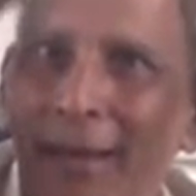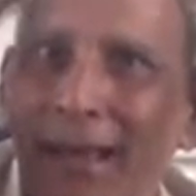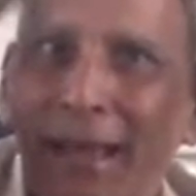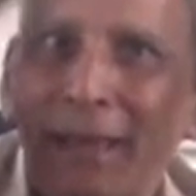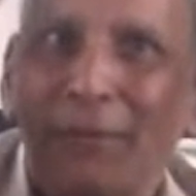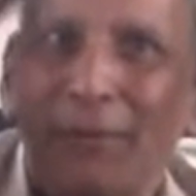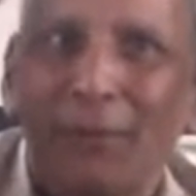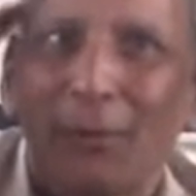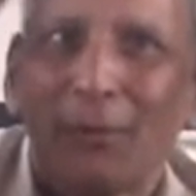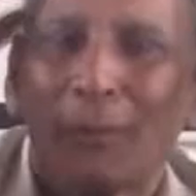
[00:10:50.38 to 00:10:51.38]
have
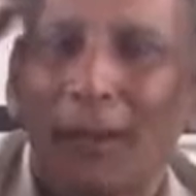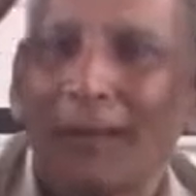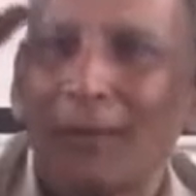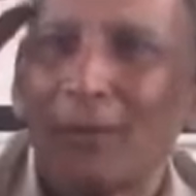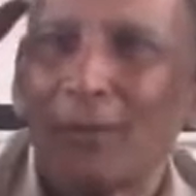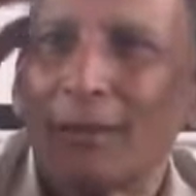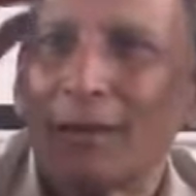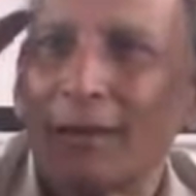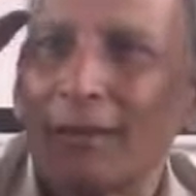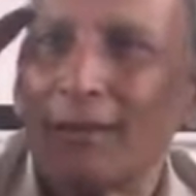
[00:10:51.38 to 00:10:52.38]
in your mind.
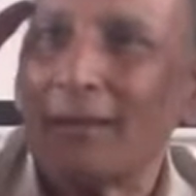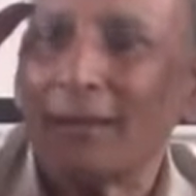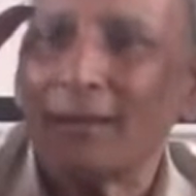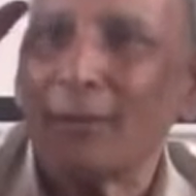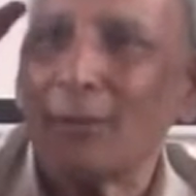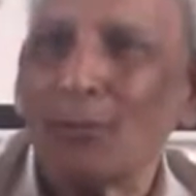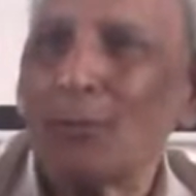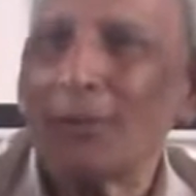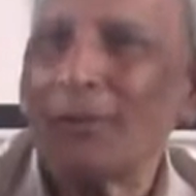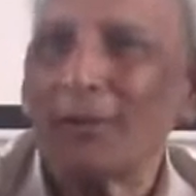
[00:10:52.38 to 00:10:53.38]
They can do
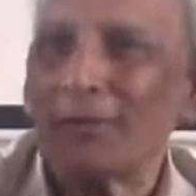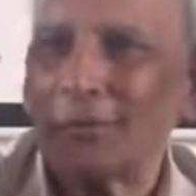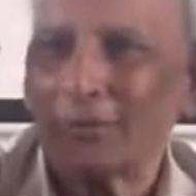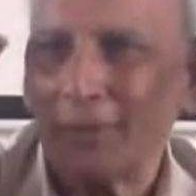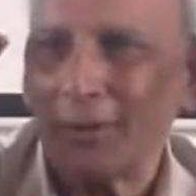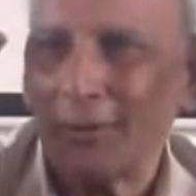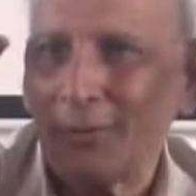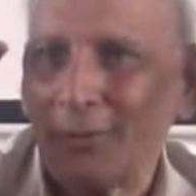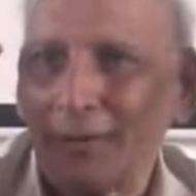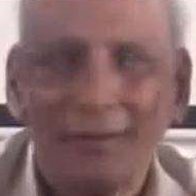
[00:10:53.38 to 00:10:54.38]
wonders for you
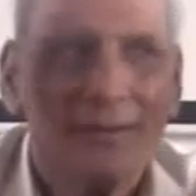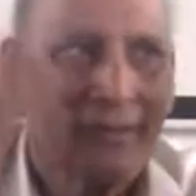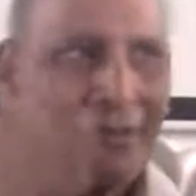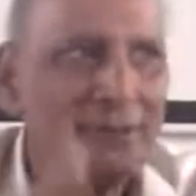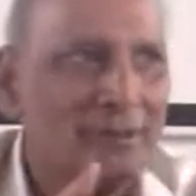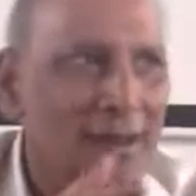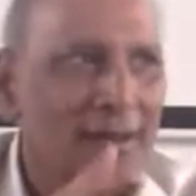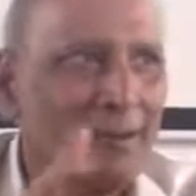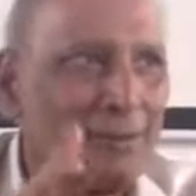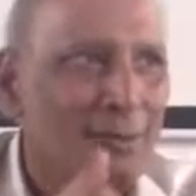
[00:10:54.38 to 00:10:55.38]
in
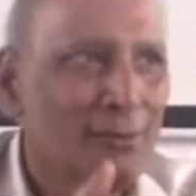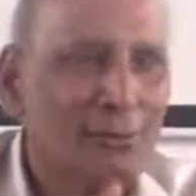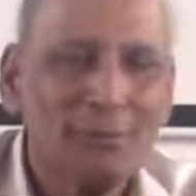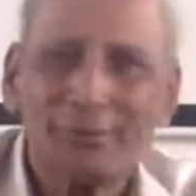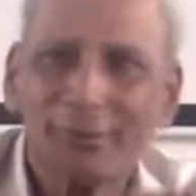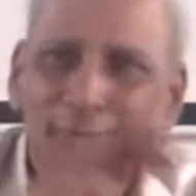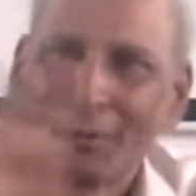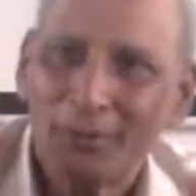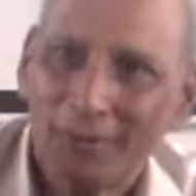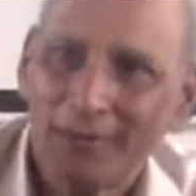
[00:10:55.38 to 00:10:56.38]
understanding the rules if
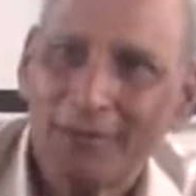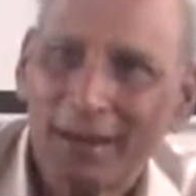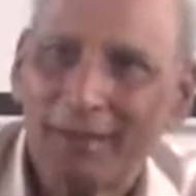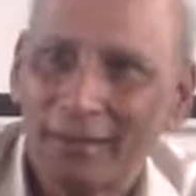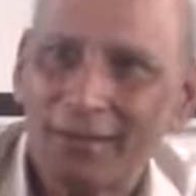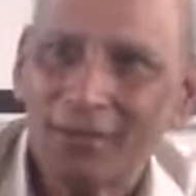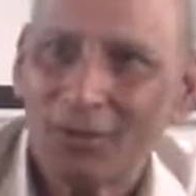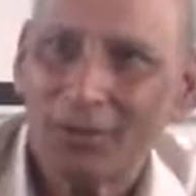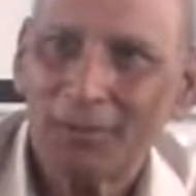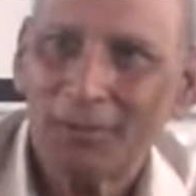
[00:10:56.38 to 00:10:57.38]
you understand these
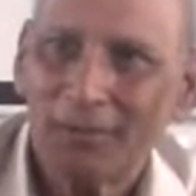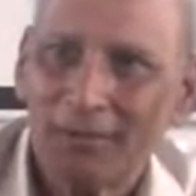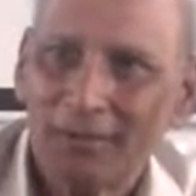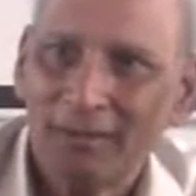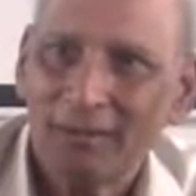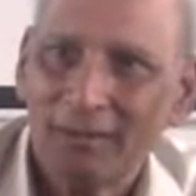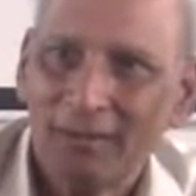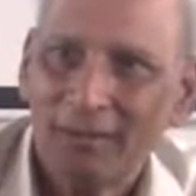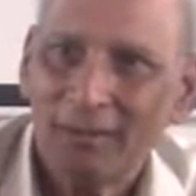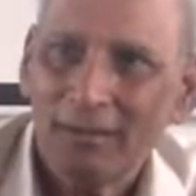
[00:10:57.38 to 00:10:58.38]
terms.
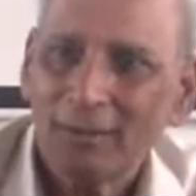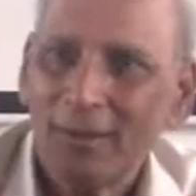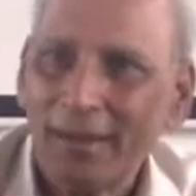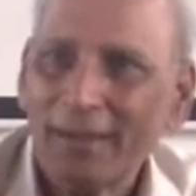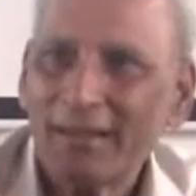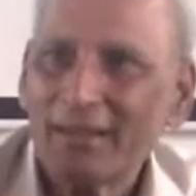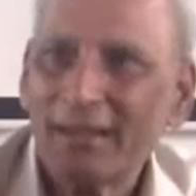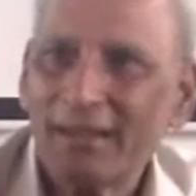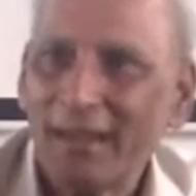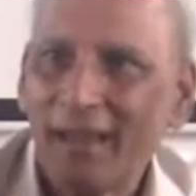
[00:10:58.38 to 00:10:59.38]
So, Eka
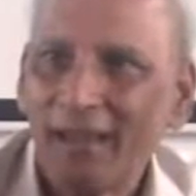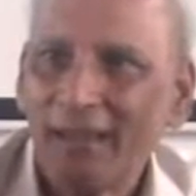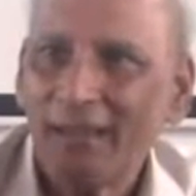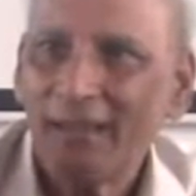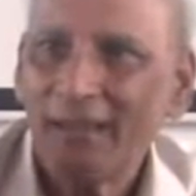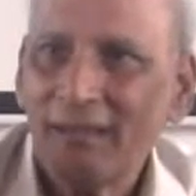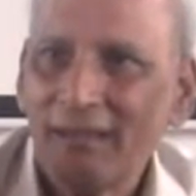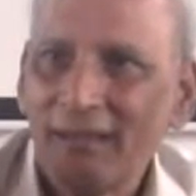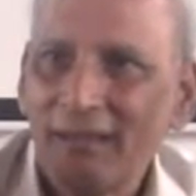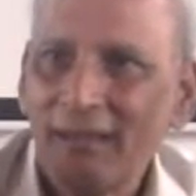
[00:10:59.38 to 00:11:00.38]
Sangya,
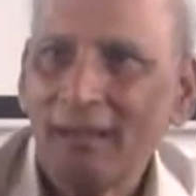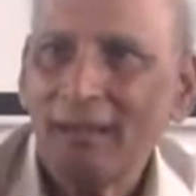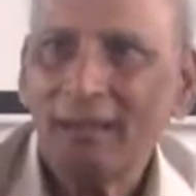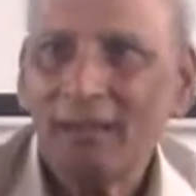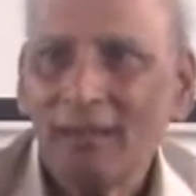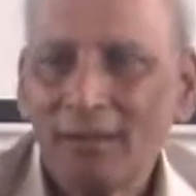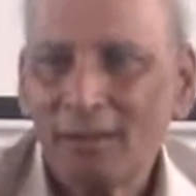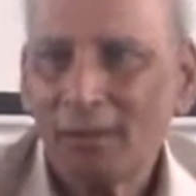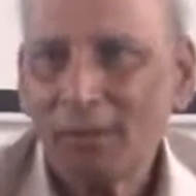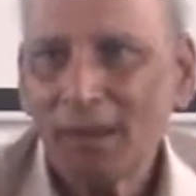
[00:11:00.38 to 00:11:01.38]

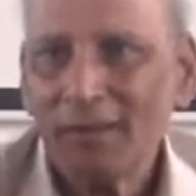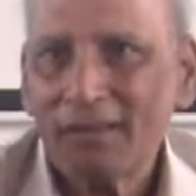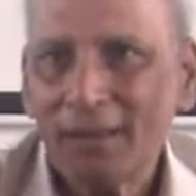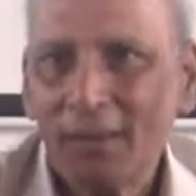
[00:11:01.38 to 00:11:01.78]
Samya